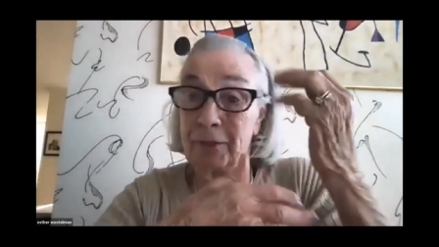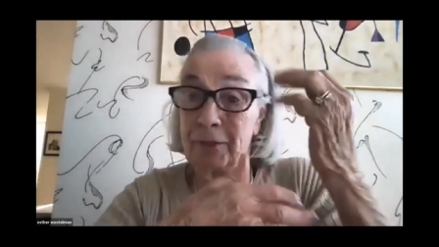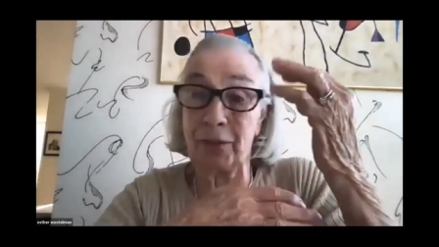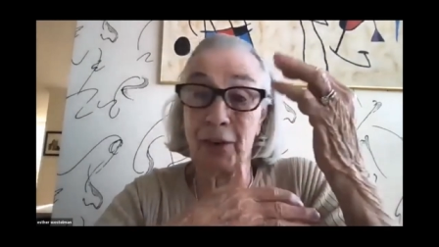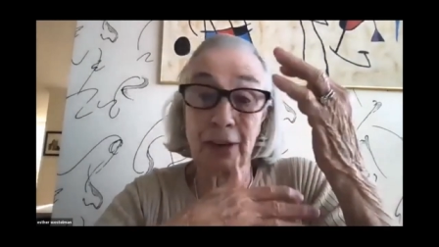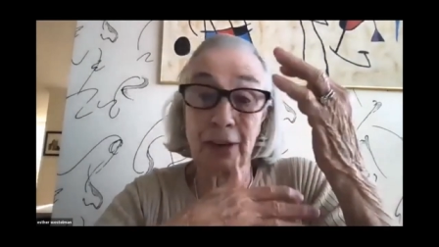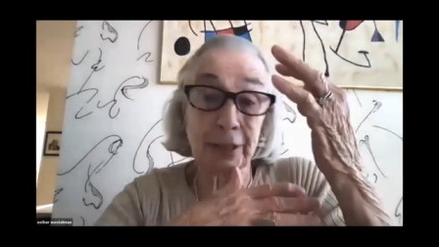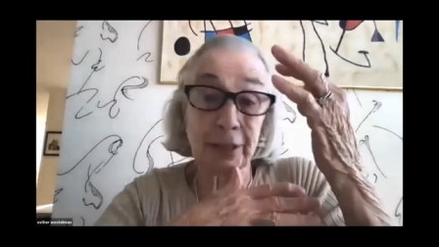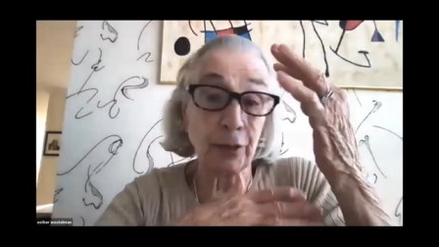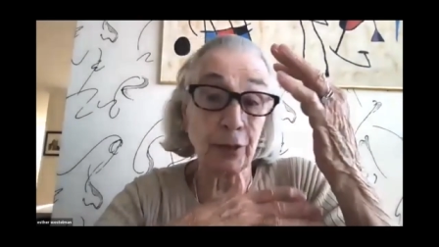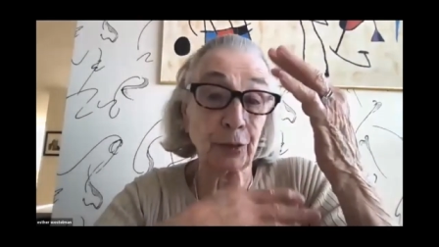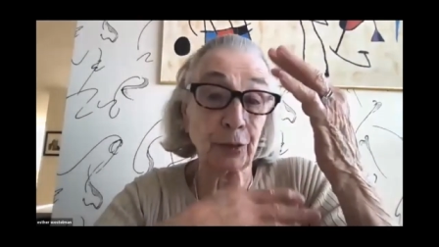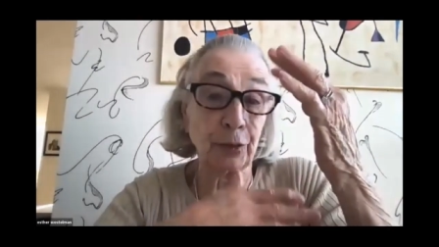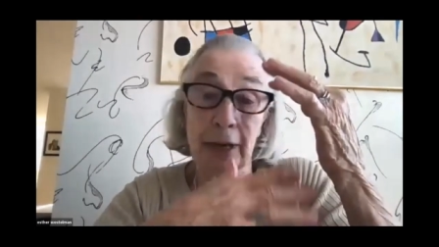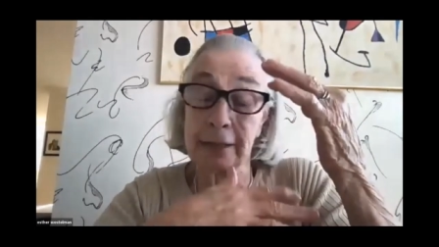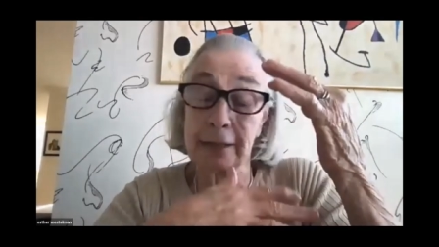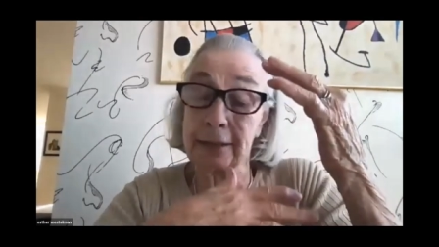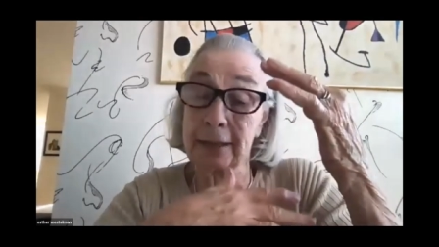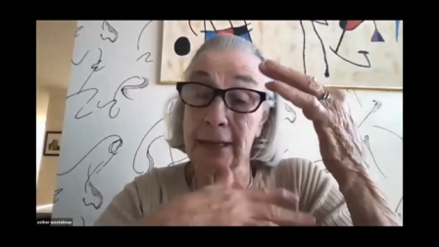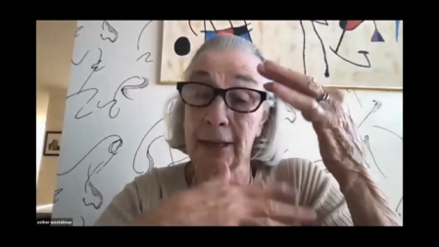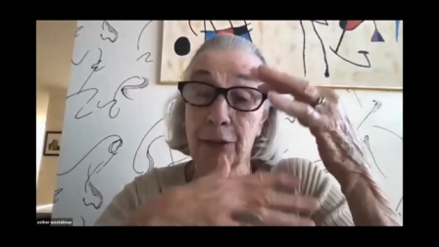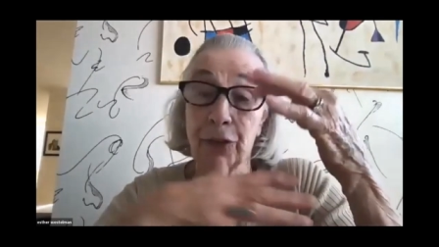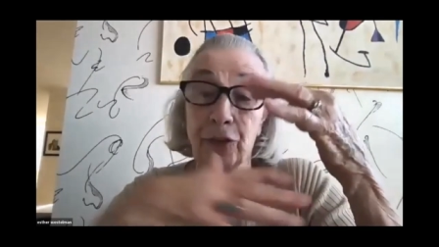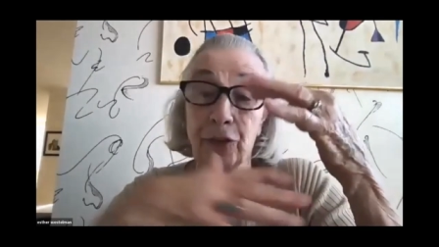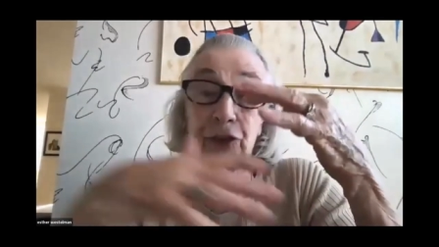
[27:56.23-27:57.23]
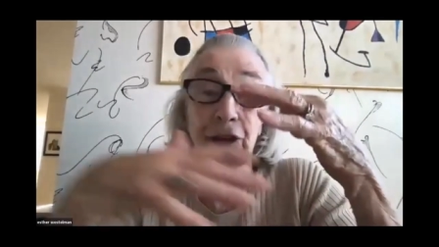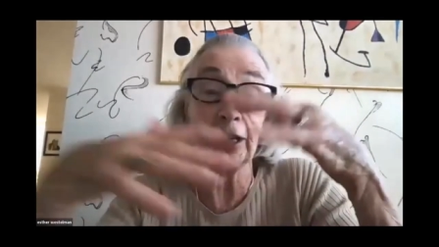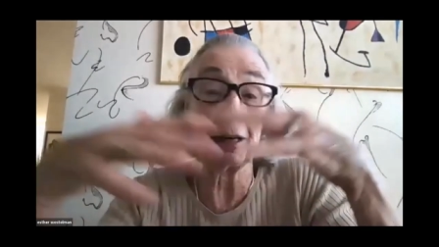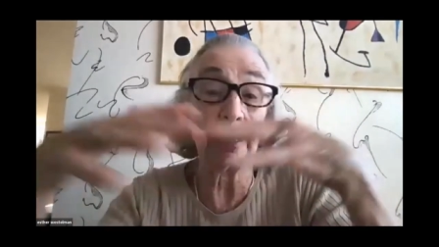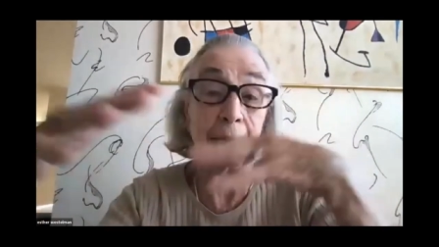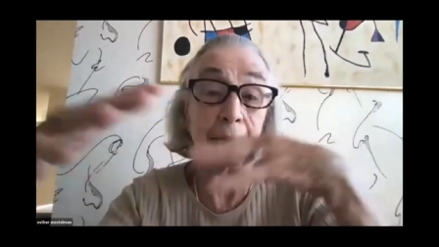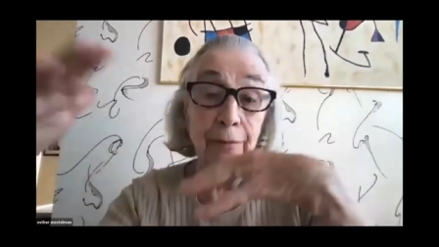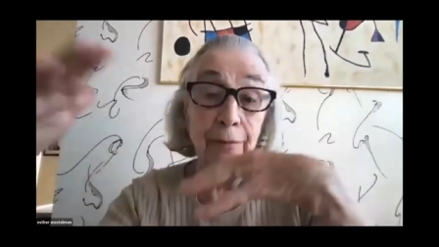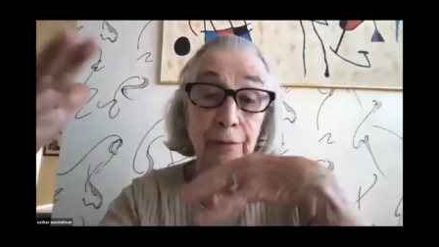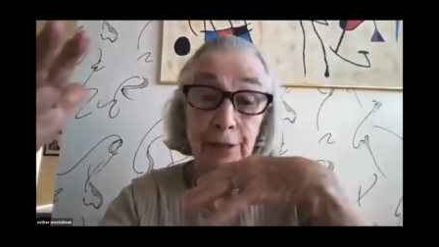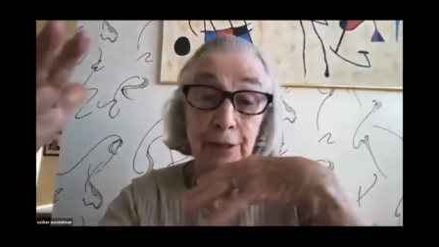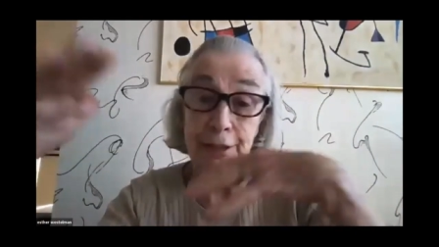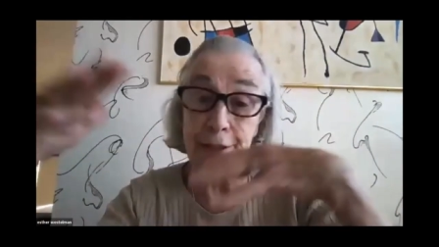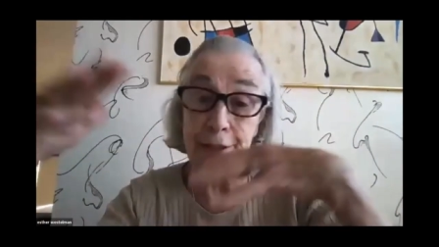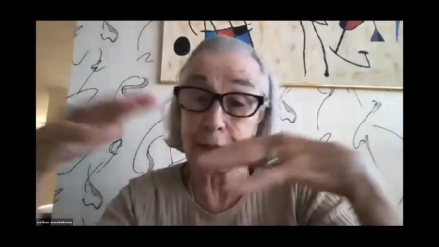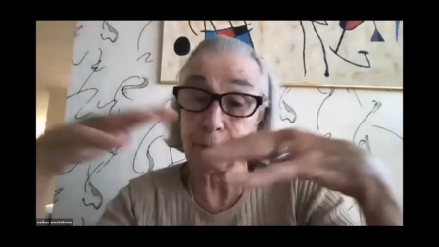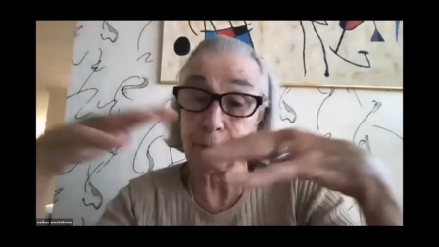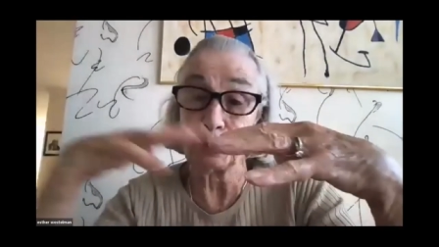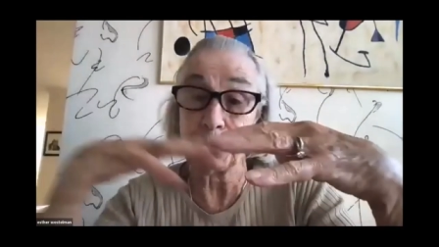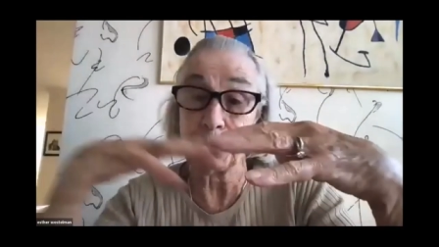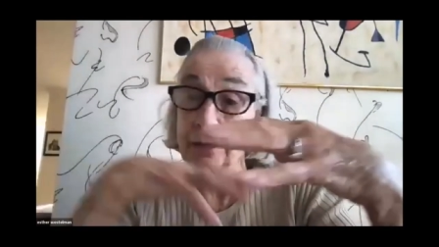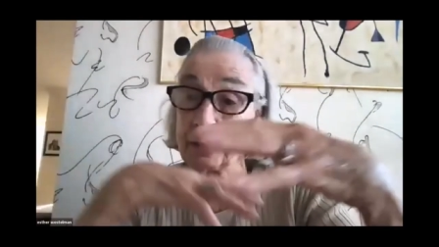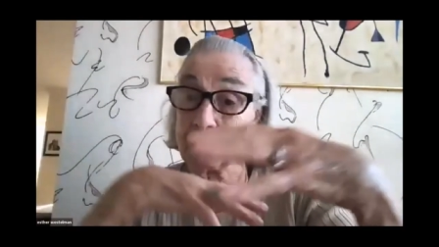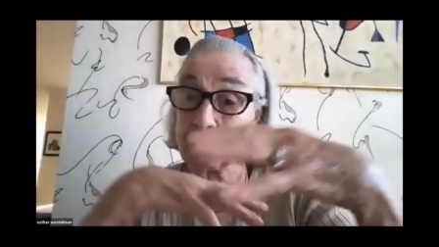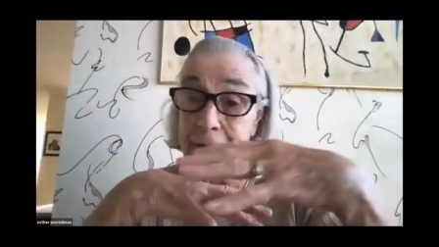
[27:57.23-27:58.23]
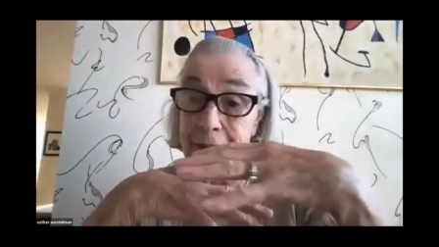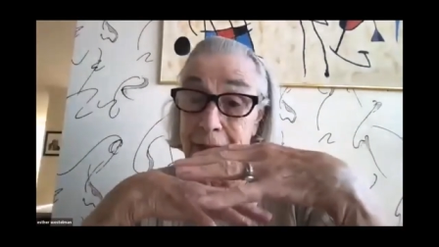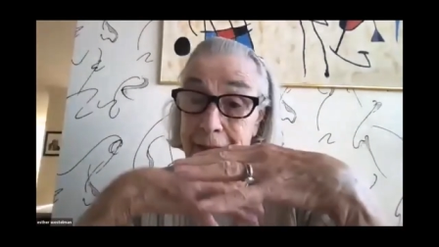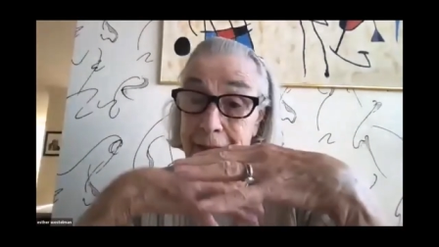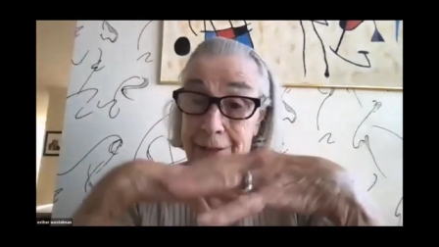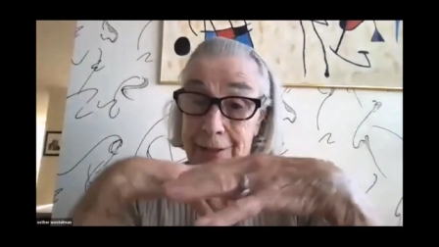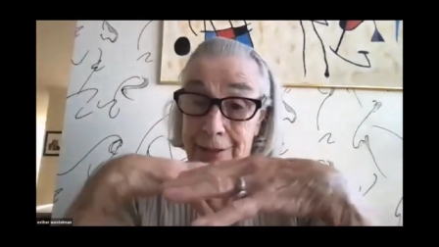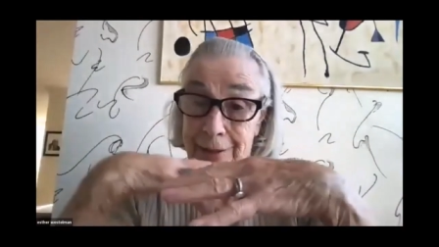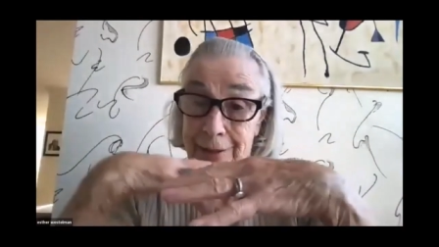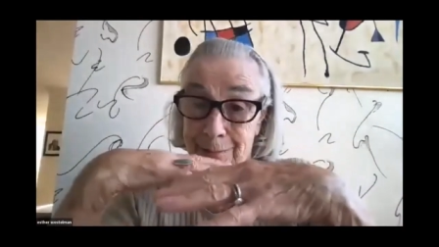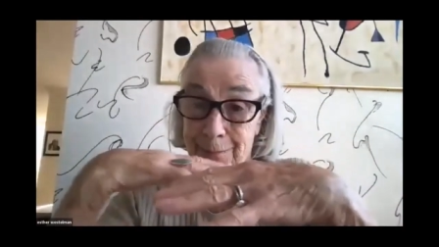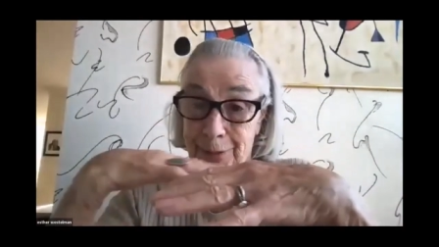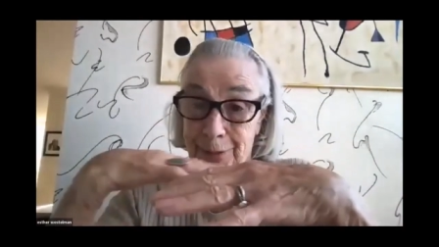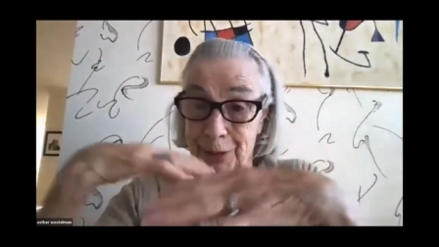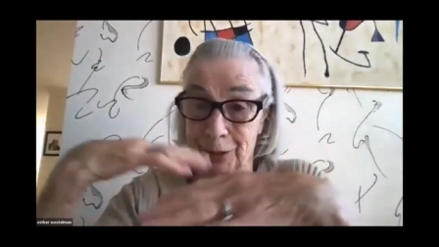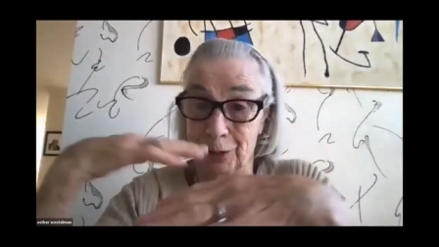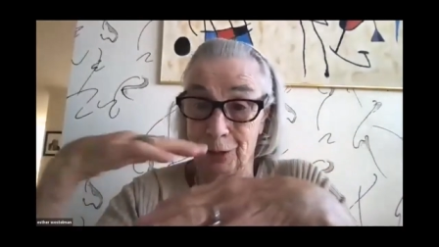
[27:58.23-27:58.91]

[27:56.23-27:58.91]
First of all, I see three levels of darkness